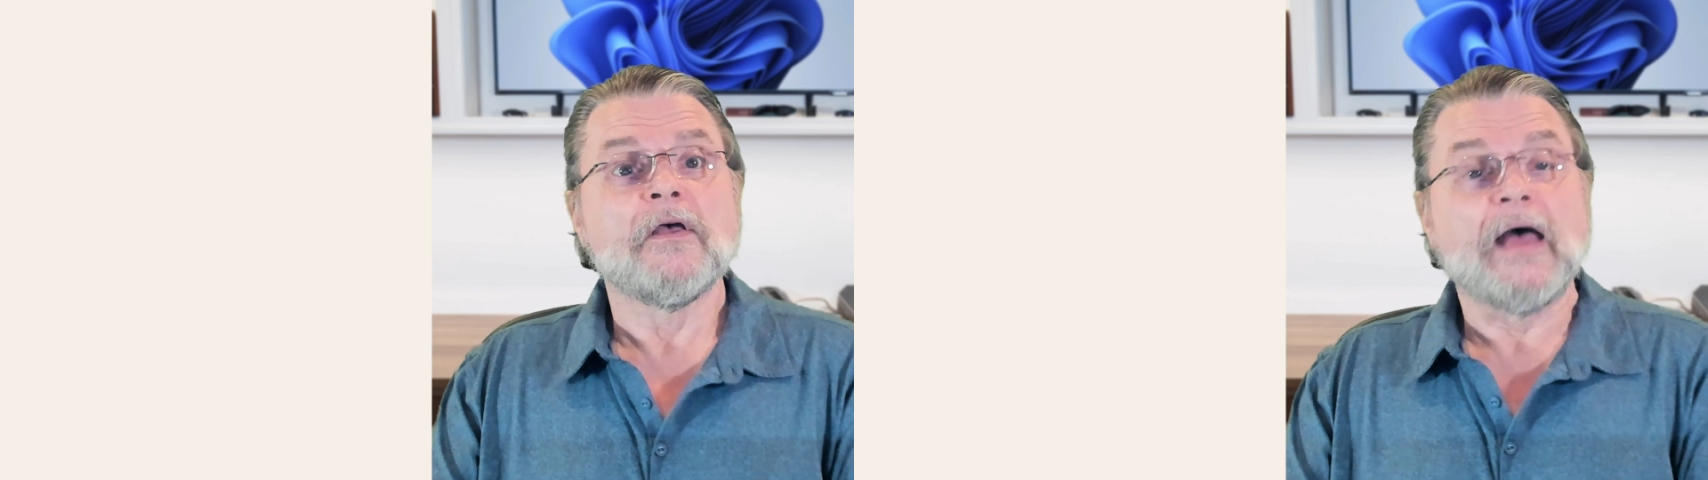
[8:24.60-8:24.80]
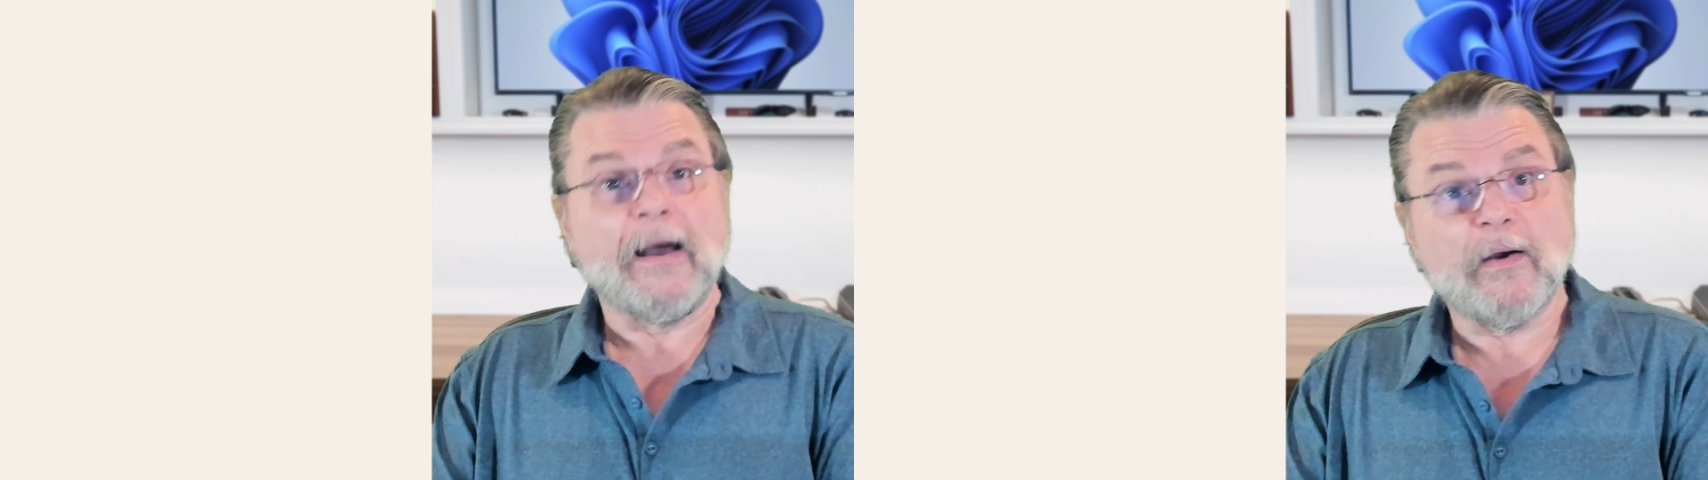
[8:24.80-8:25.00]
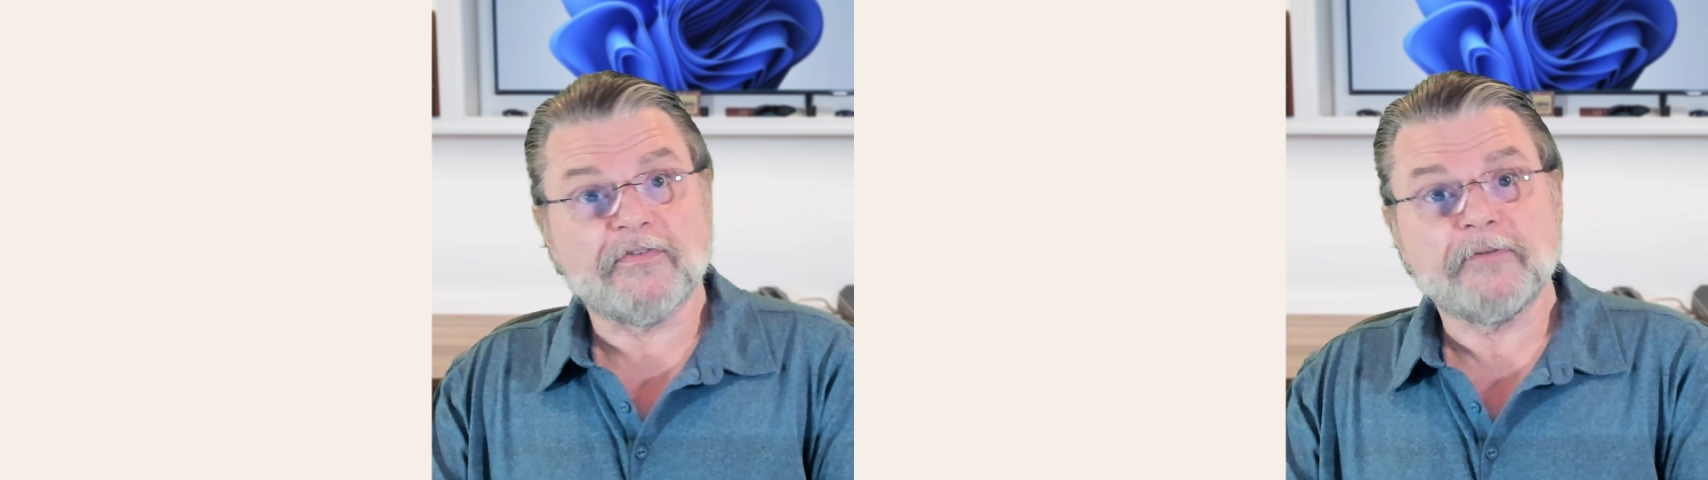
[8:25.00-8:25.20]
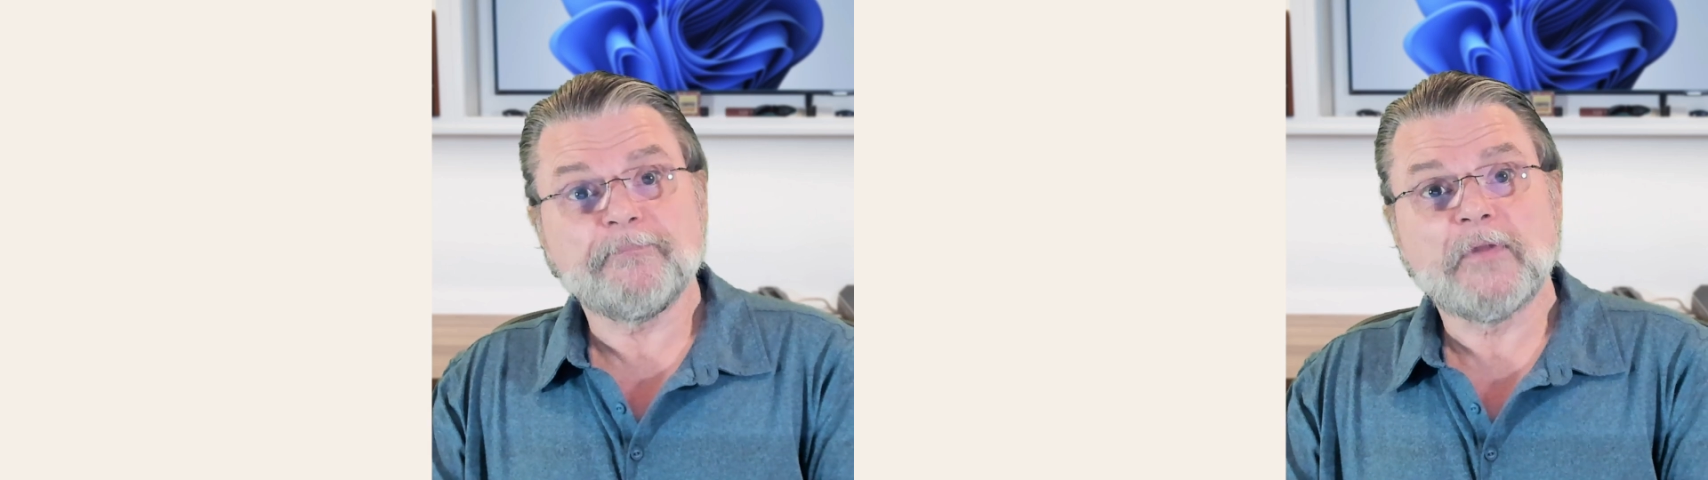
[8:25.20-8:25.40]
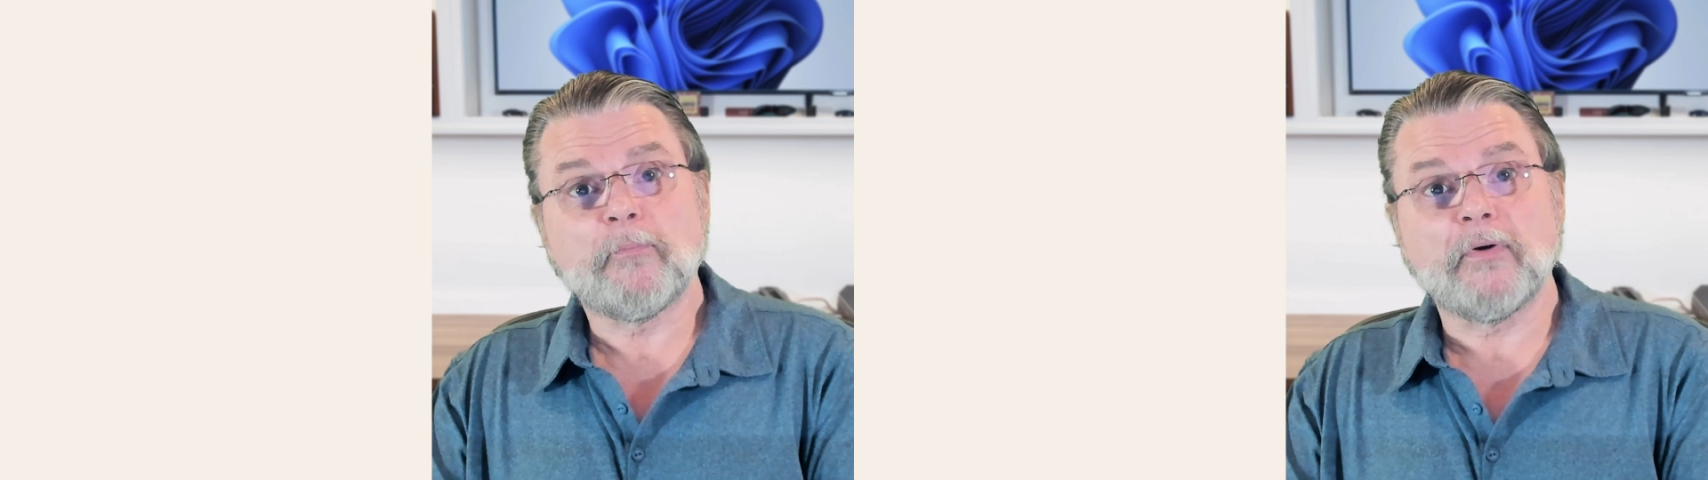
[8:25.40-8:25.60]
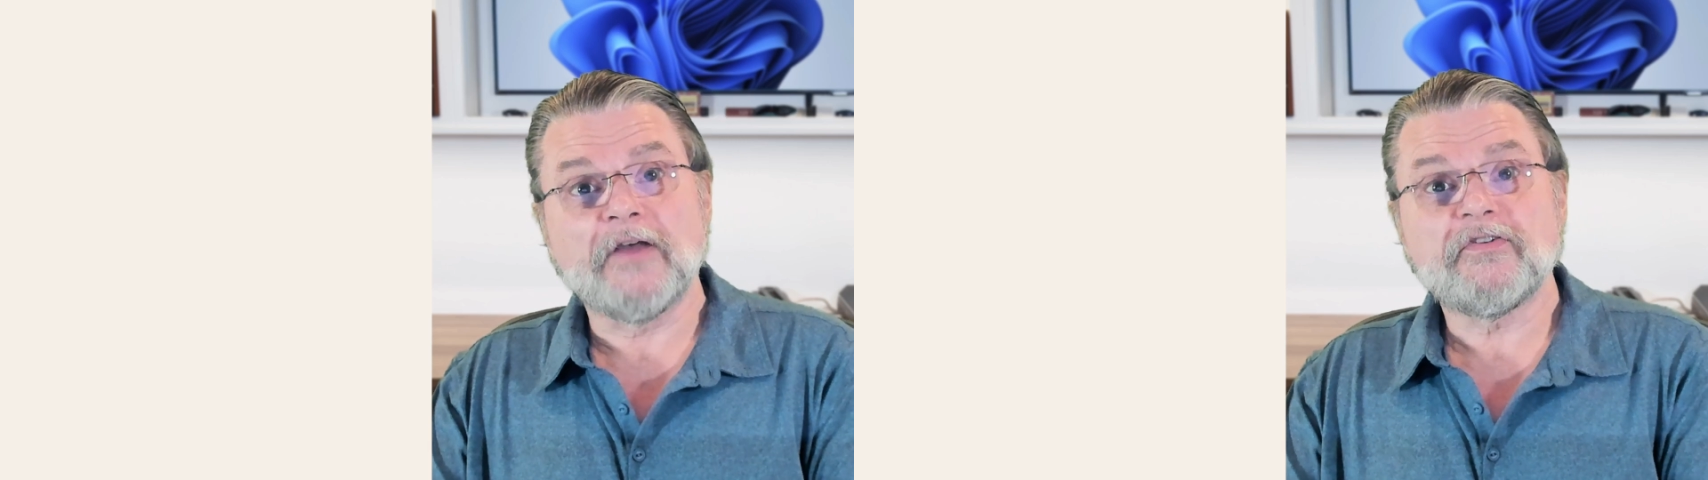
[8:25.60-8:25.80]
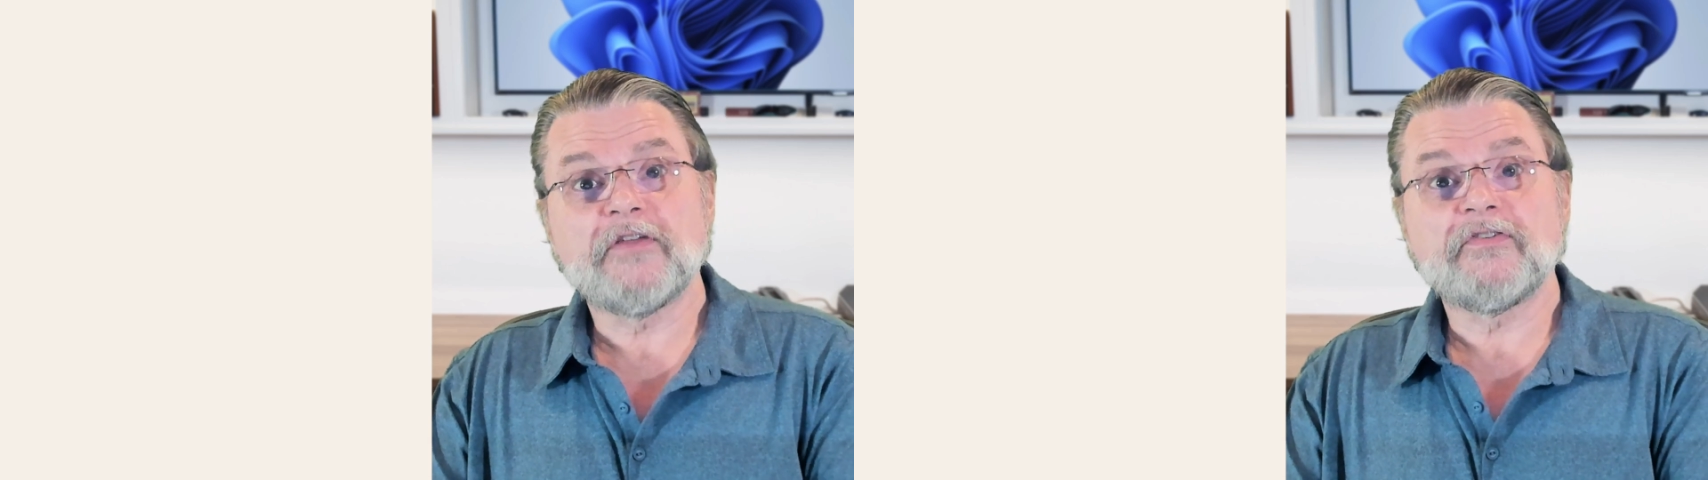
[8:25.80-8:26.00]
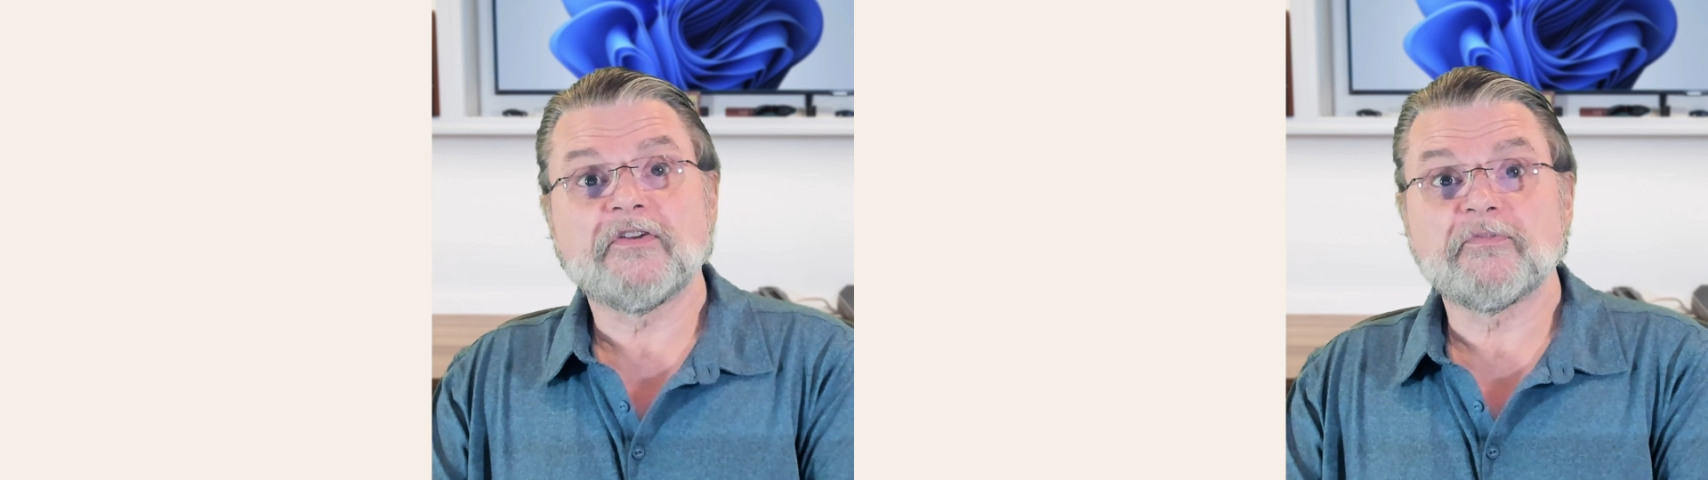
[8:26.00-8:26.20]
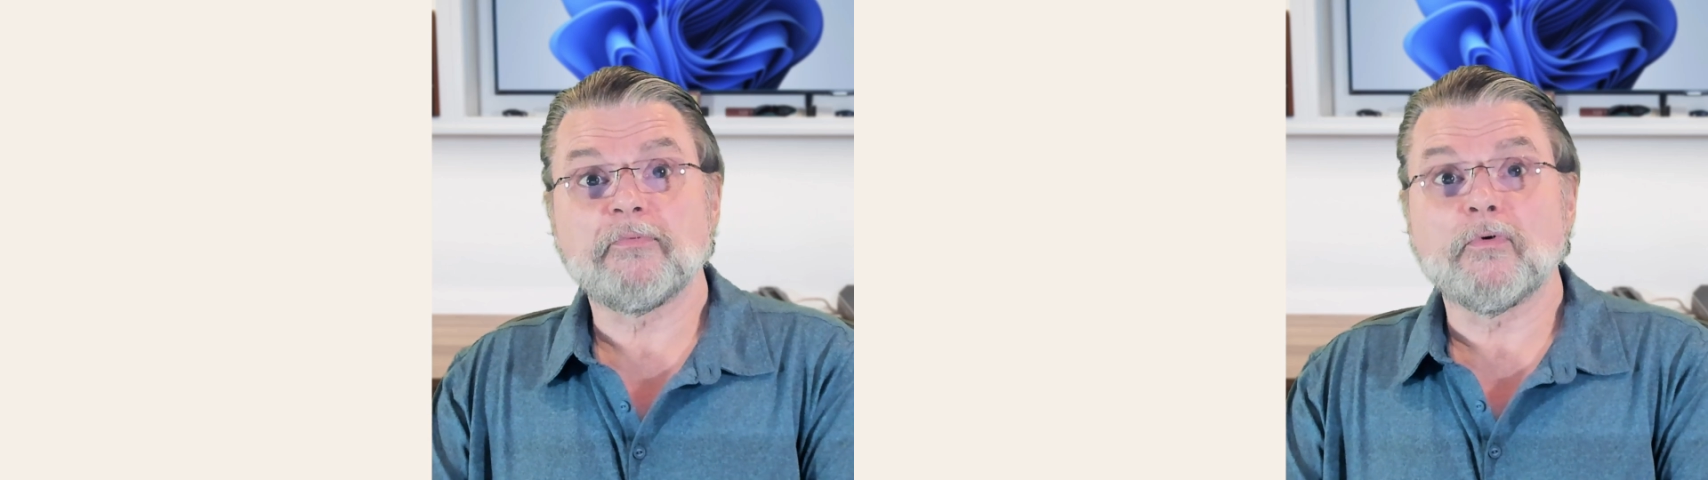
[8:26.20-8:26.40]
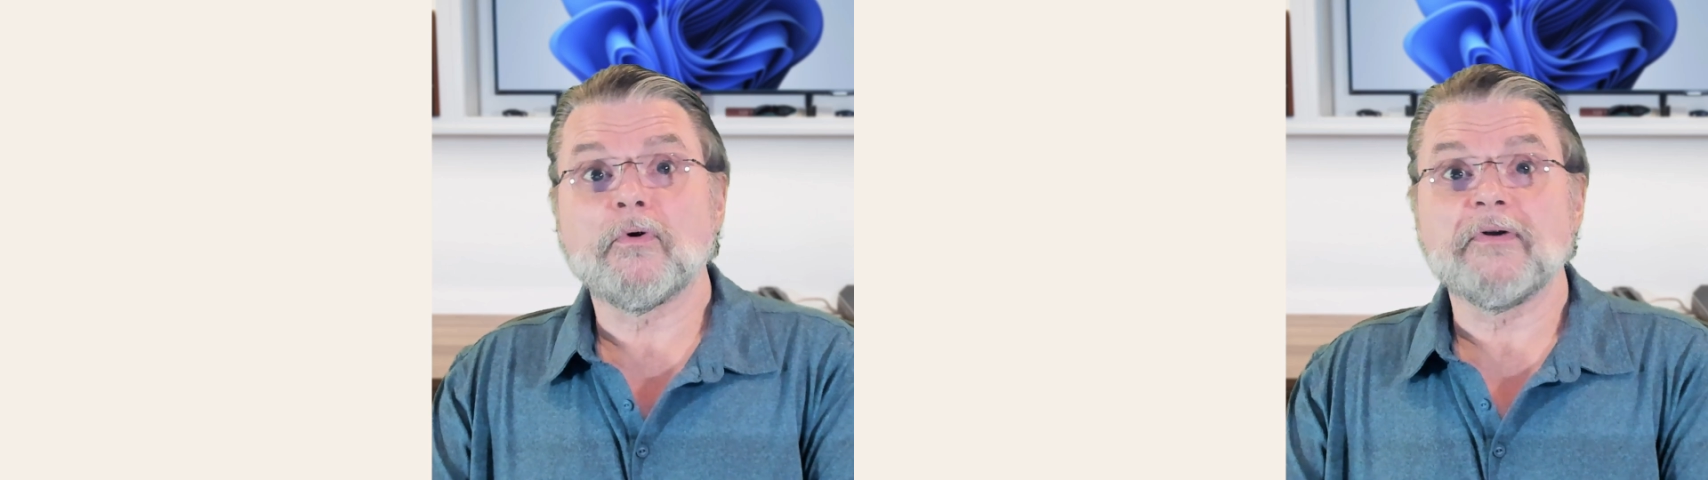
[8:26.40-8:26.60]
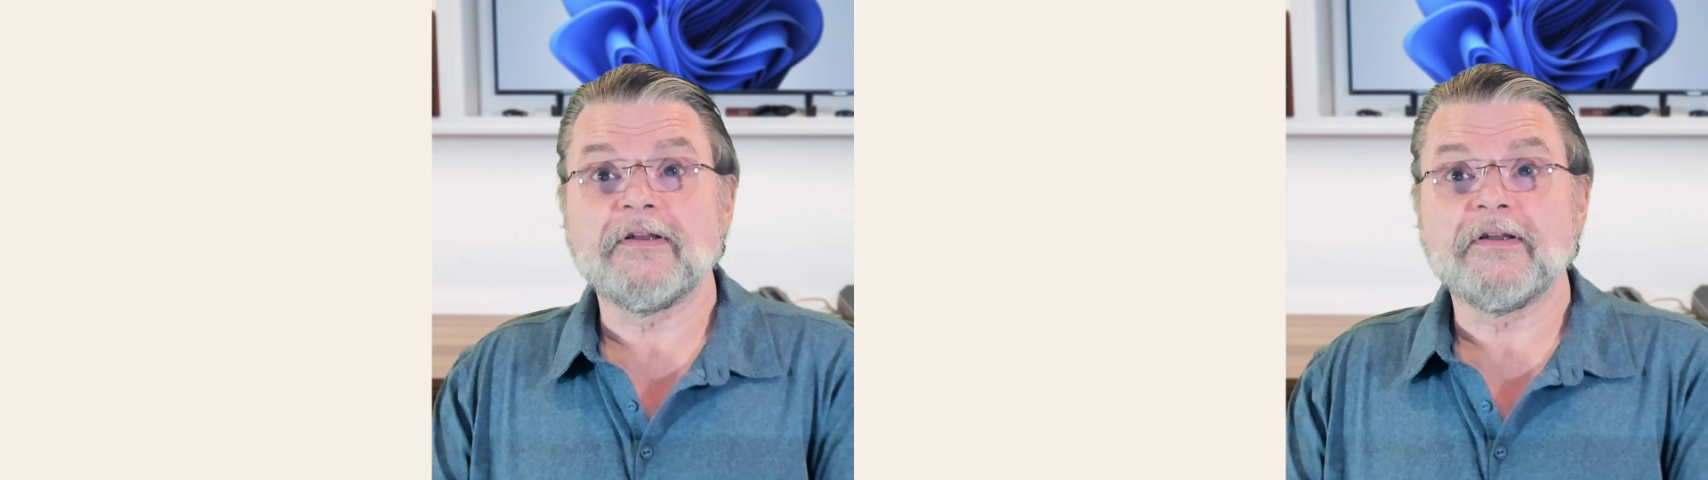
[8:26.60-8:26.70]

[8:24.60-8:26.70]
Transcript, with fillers: However, Process Explorer